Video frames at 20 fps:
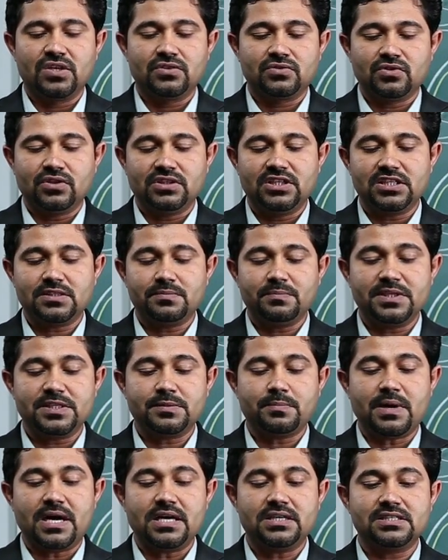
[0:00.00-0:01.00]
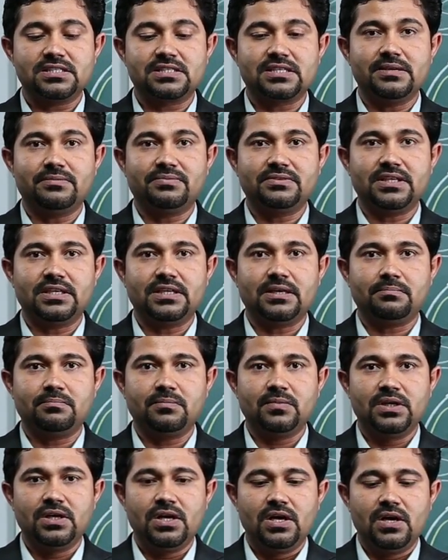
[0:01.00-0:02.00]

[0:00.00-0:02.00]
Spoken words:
So this much part is lifted up.